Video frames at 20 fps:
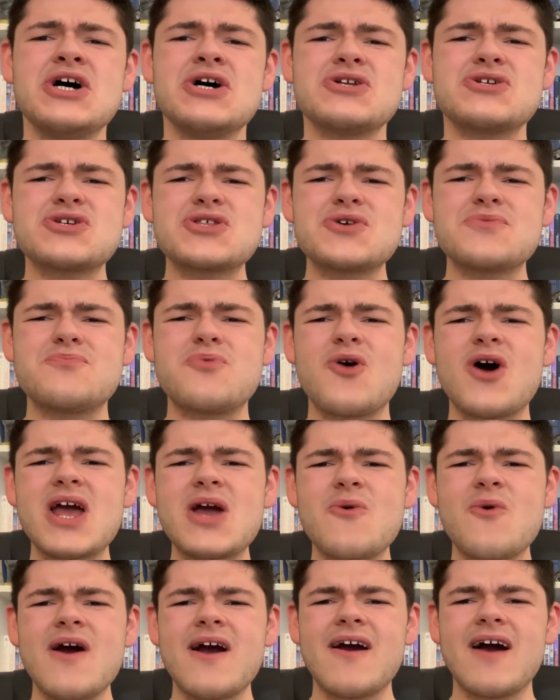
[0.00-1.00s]
to the
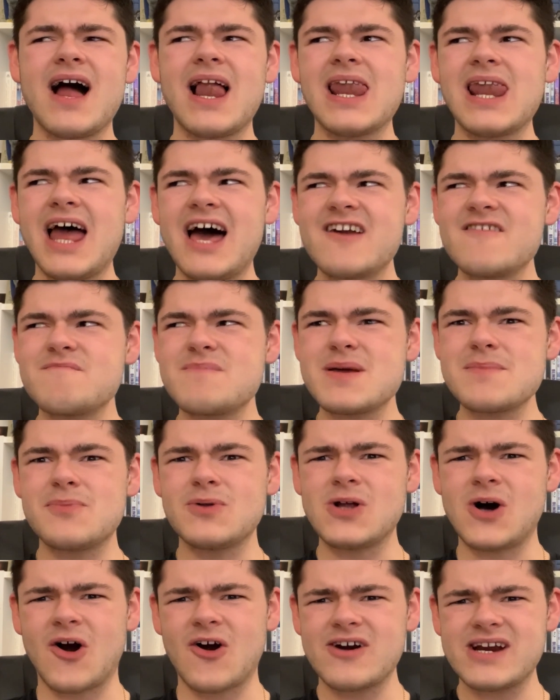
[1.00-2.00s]
point where a lot of
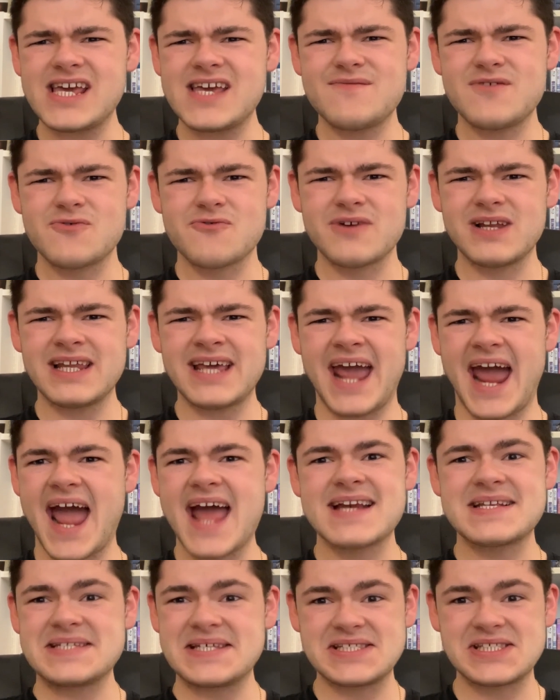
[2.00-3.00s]
people aren't even really
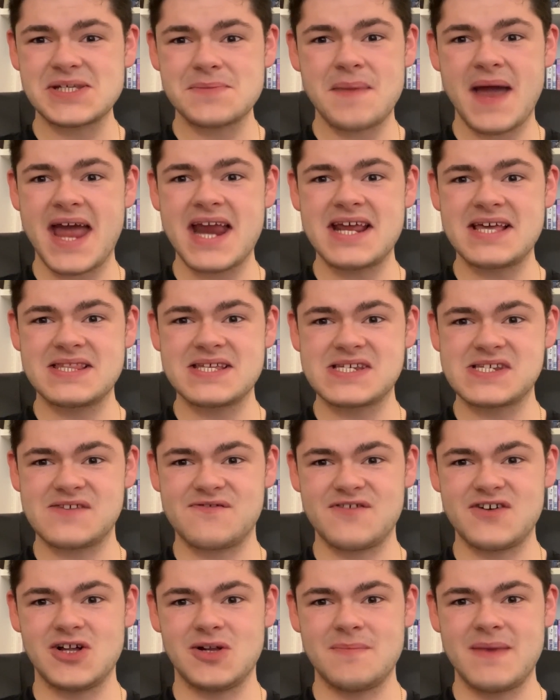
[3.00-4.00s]
anticipating this
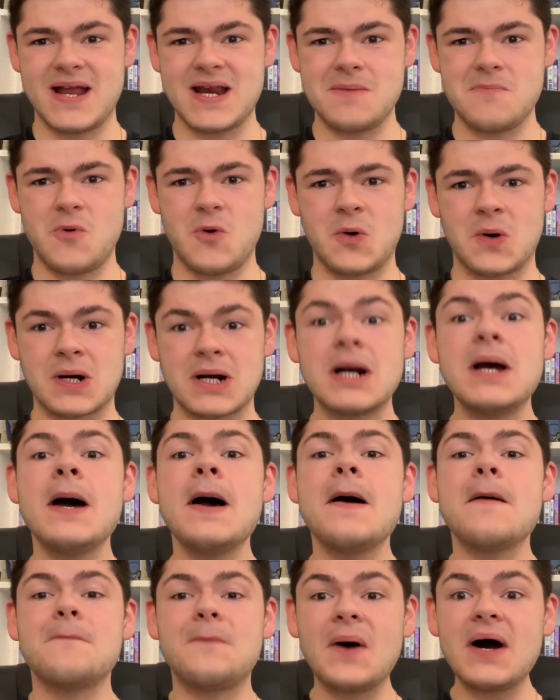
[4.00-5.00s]
film anymore.
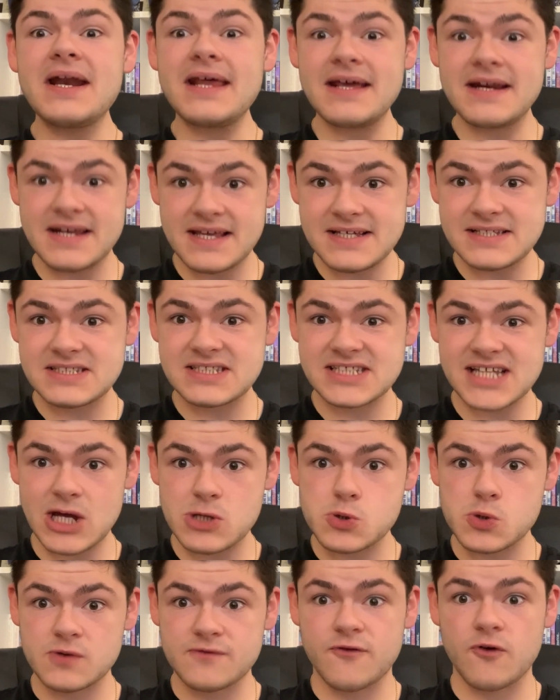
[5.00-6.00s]
But it is
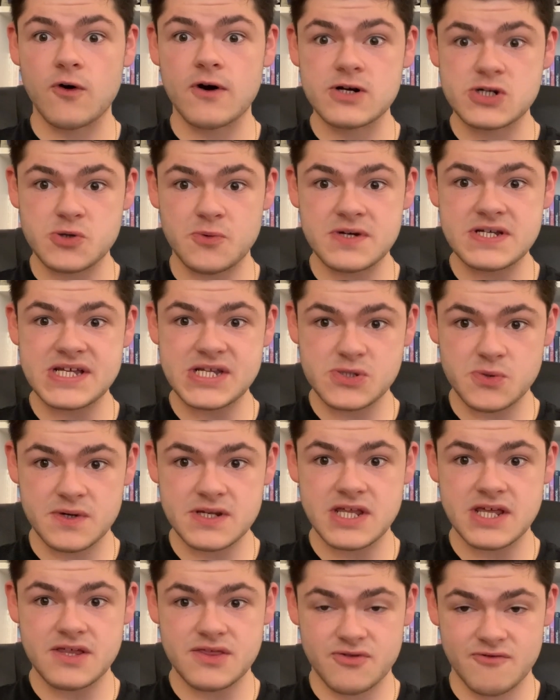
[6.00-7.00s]
scheduled for a
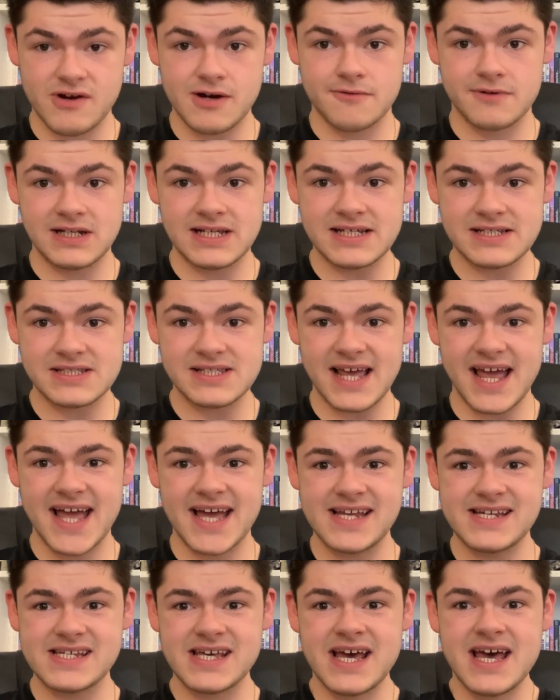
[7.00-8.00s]
2023 release,
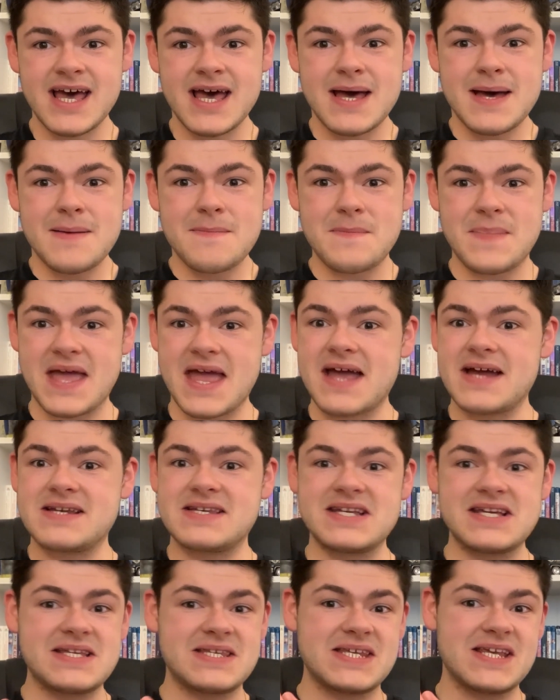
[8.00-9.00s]
and being a
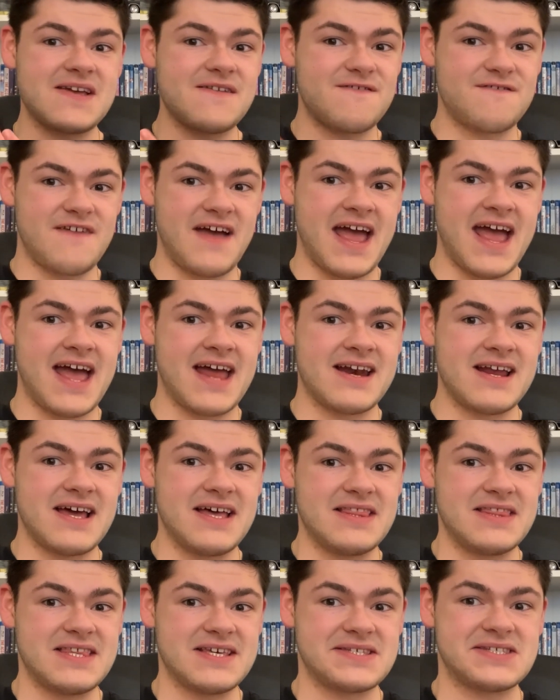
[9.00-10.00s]
DC fan,
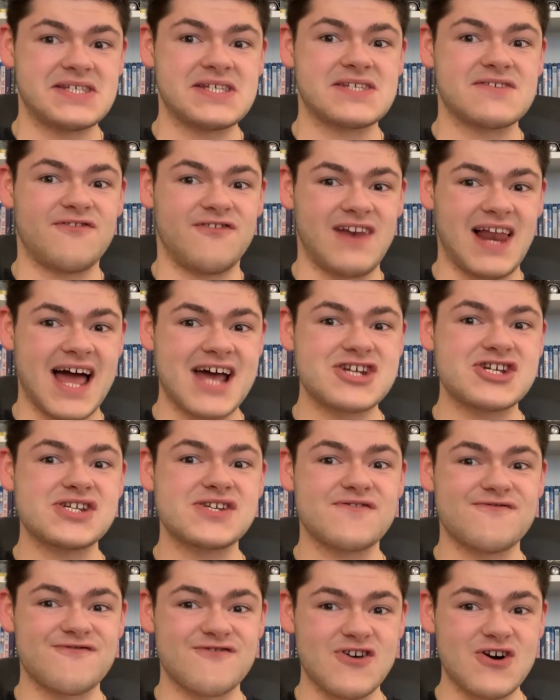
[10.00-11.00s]
this is
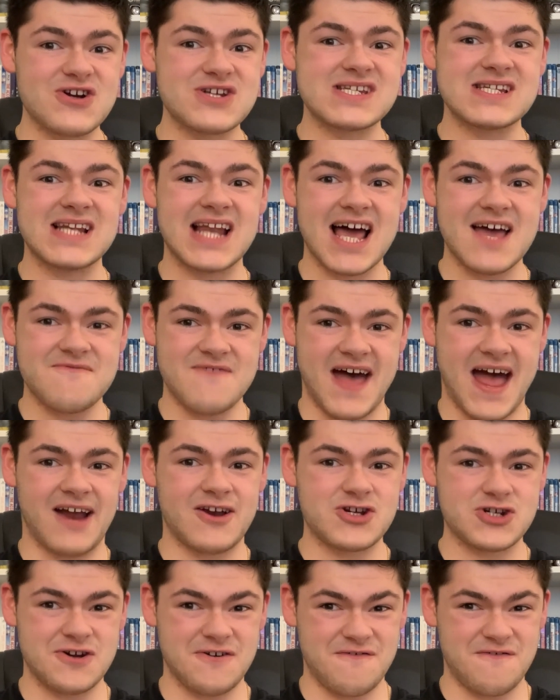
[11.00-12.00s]
Flash's first
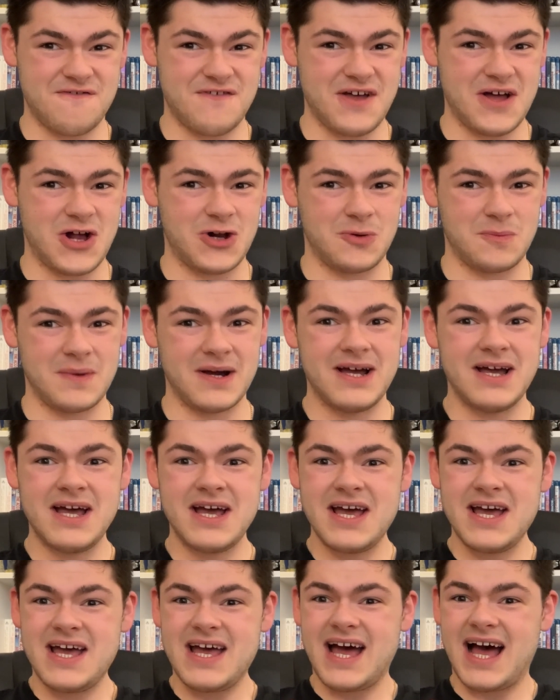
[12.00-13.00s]
live-action film.
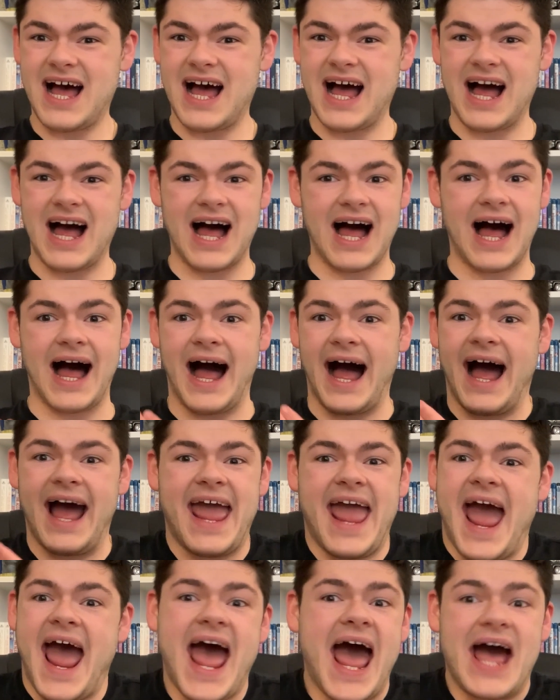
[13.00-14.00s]
I
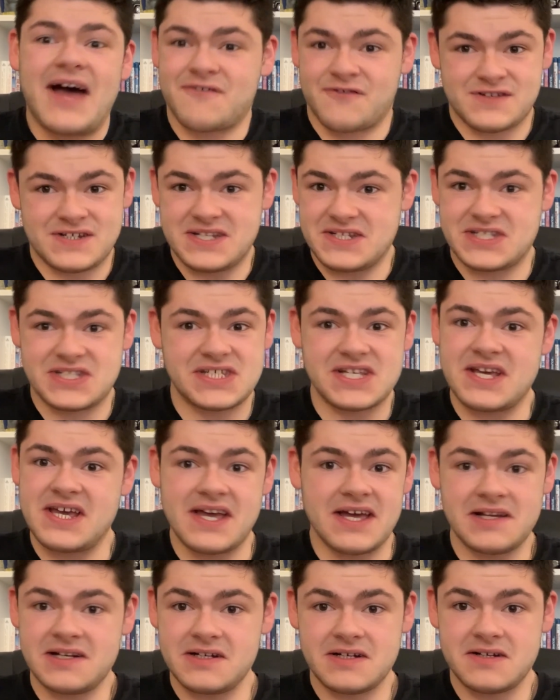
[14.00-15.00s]
have to
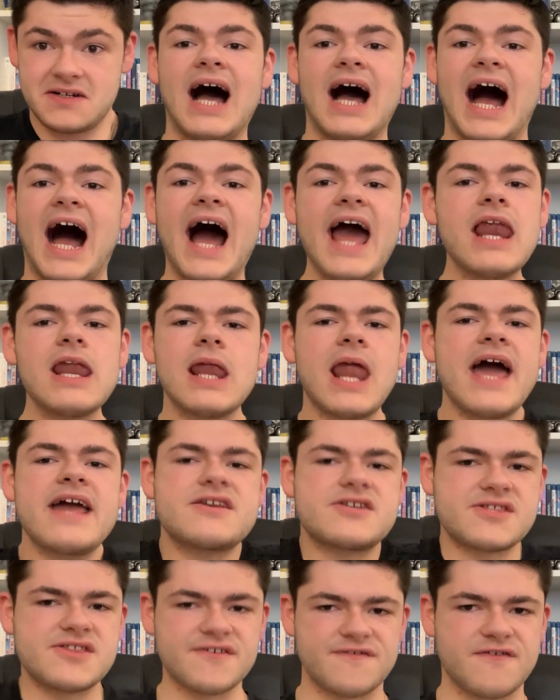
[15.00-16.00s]
see it. I
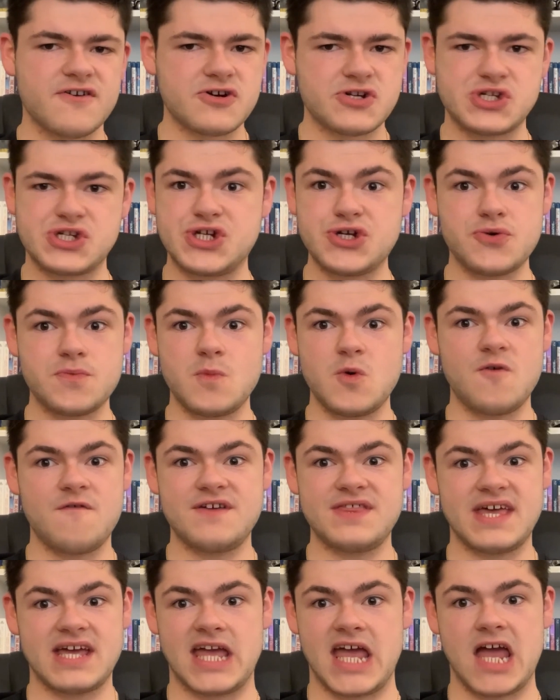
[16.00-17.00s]
liked the first Dune
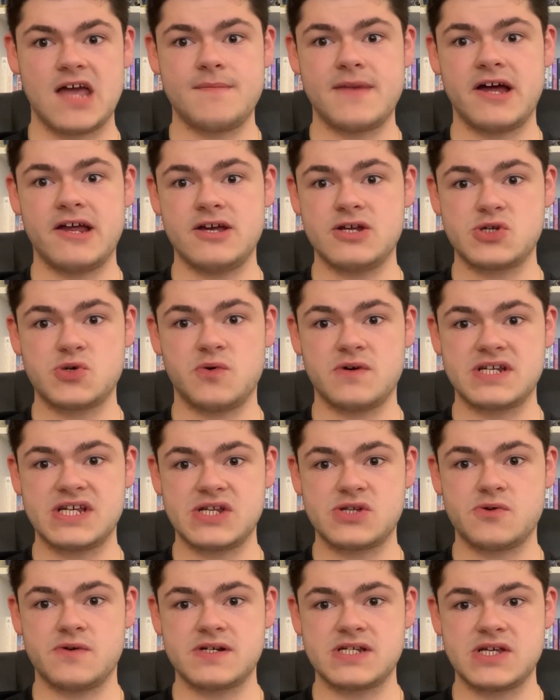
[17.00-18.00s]
movie that came out in
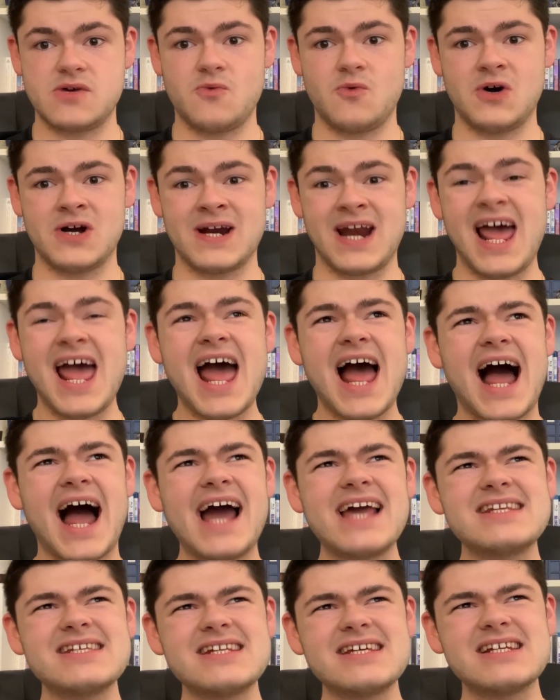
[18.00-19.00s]
2021.
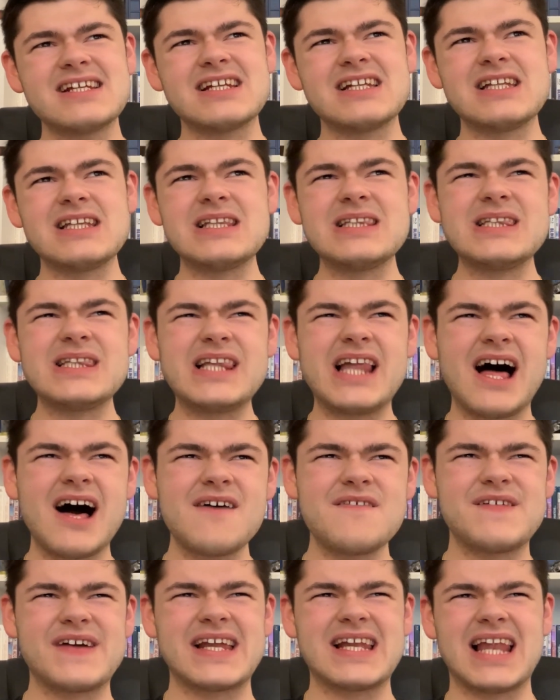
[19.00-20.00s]
I didn't
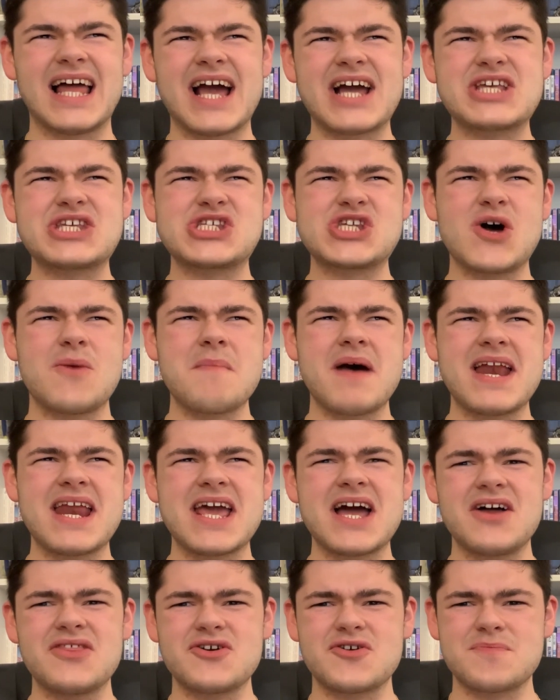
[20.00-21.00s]
love it like so
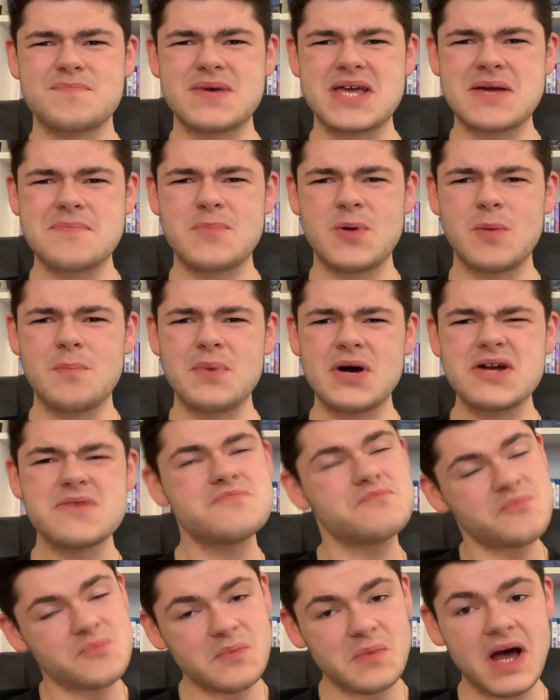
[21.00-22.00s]
many other people,
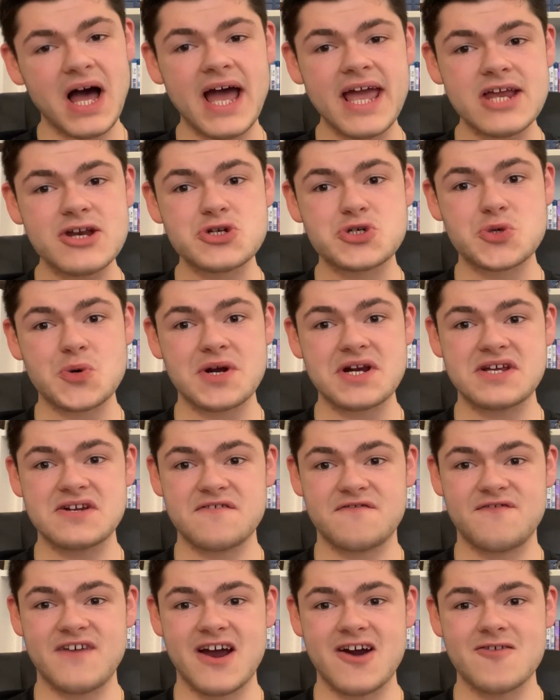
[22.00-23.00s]
but I enjoyed it
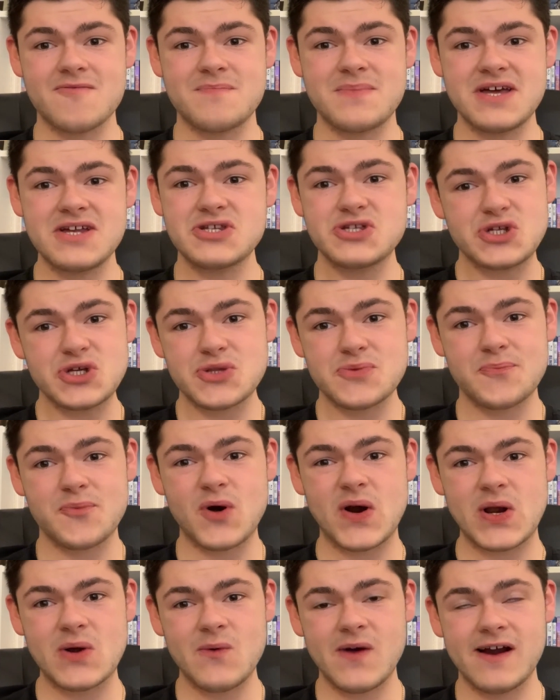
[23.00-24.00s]
a fair bit to the
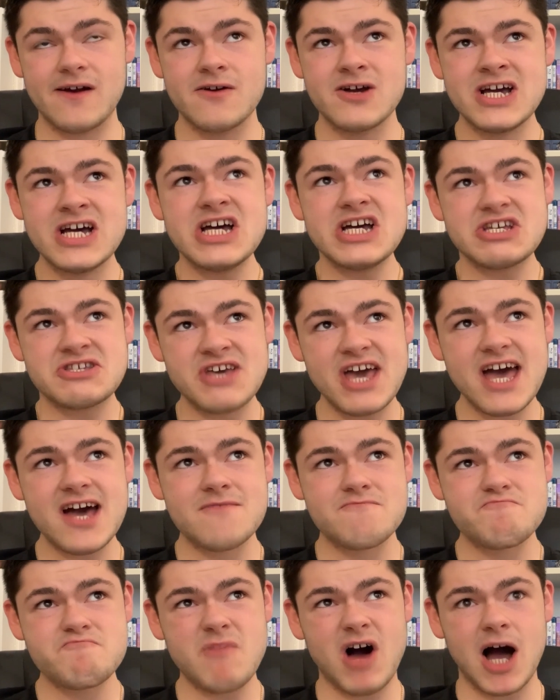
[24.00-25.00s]
point where,
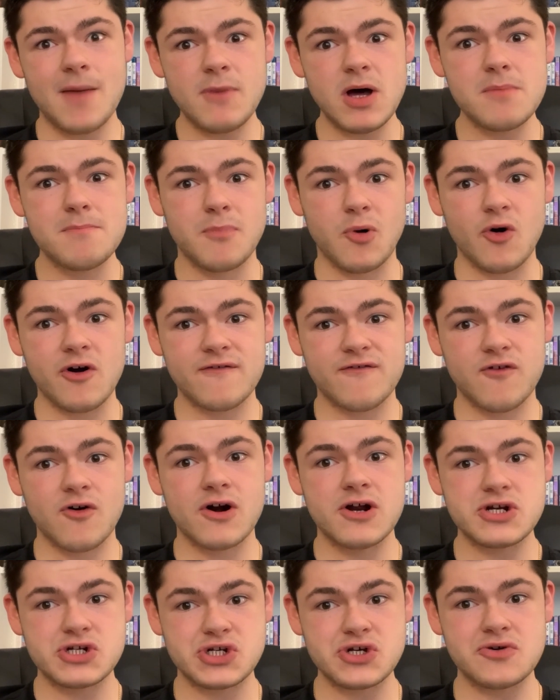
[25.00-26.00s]
yeah, I'm on board
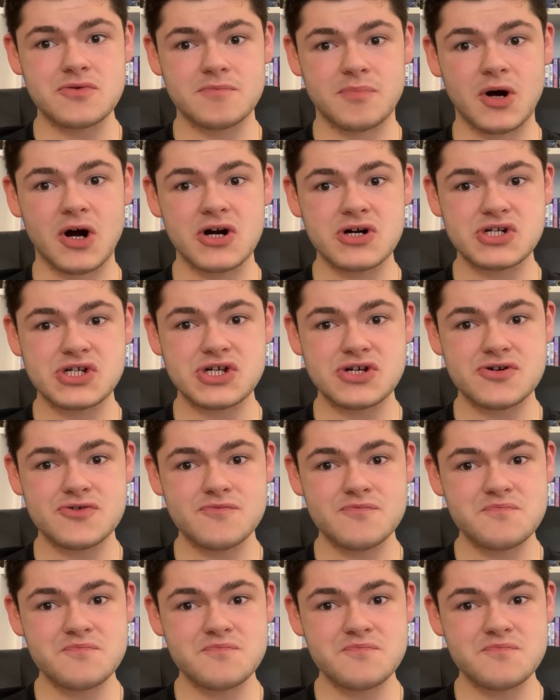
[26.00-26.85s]
for a Dune Part 2,